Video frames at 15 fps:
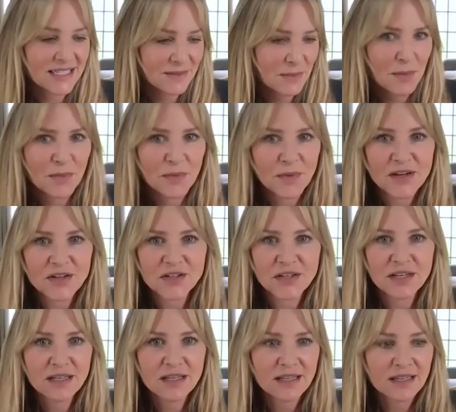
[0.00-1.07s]
The
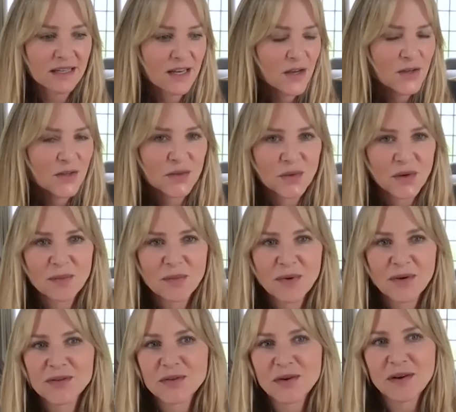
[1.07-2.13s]
preparation, the
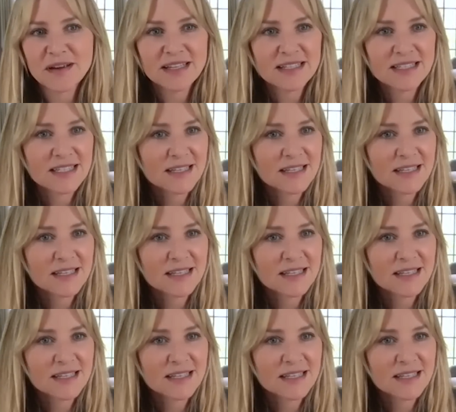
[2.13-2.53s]
storyboard drawings,